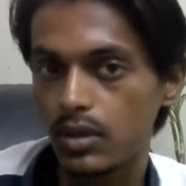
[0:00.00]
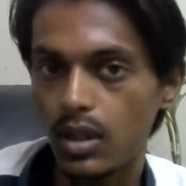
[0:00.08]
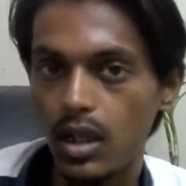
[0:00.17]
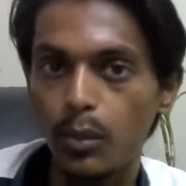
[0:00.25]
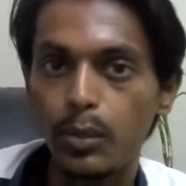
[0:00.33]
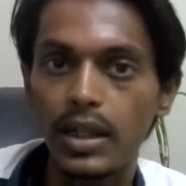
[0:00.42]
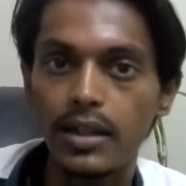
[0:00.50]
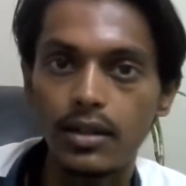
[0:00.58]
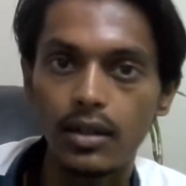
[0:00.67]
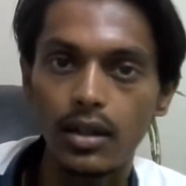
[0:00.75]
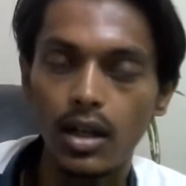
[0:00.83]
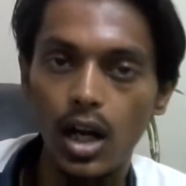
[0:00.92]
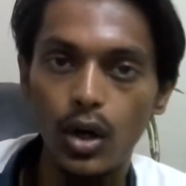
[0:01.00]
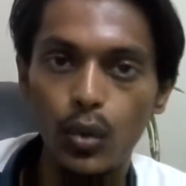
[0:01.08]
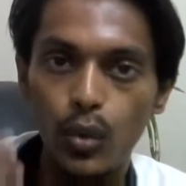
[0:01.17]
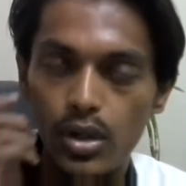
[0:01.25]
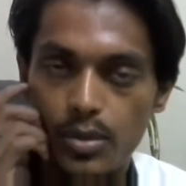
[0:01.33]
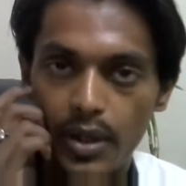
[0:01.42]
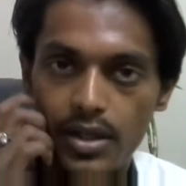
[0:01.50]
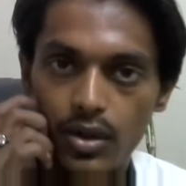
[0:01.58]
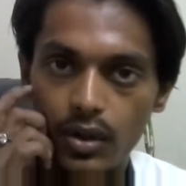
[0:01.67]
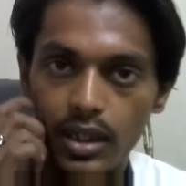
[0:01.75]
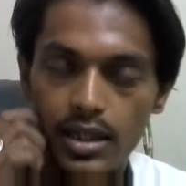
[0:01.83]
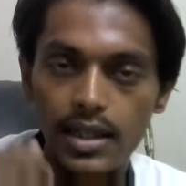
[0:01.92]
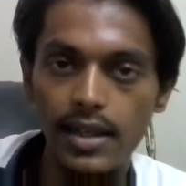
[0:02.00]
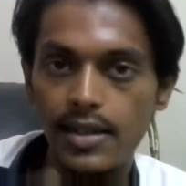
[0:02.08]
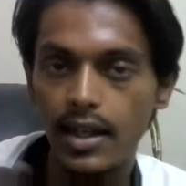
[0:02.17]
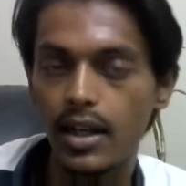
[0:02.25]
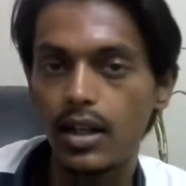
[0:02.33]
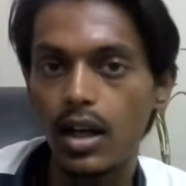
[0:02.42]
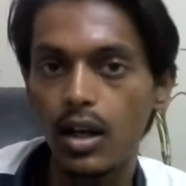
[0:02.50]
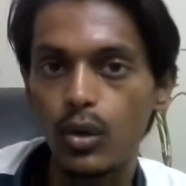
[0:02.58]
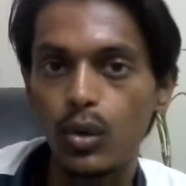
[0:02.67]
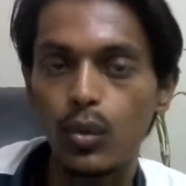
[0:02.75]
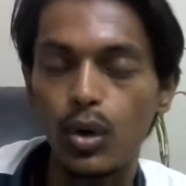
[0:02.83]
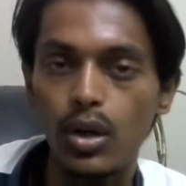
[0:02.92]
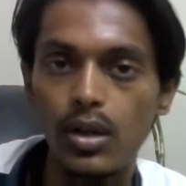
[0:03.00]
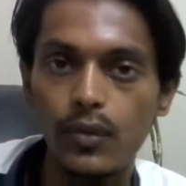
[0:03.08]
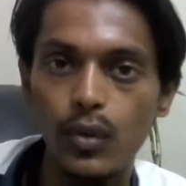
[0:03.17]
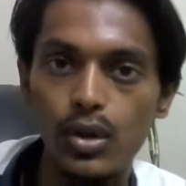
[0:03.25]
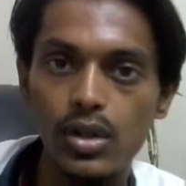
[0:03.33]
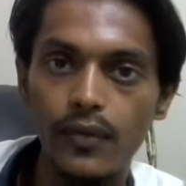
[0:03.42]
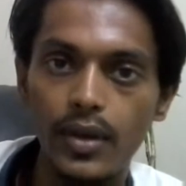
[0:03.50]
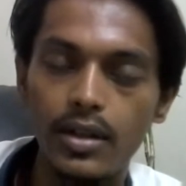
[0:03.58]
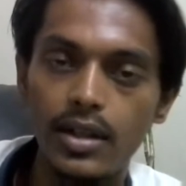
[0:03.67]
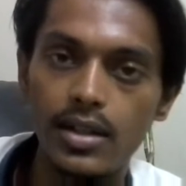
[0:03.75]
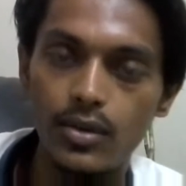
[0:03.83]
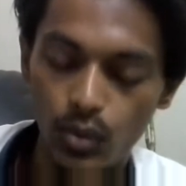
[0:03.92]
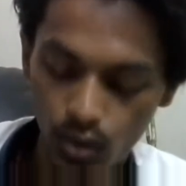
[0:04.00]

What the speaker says: the complete cargo was based on this, and second cargo was of interest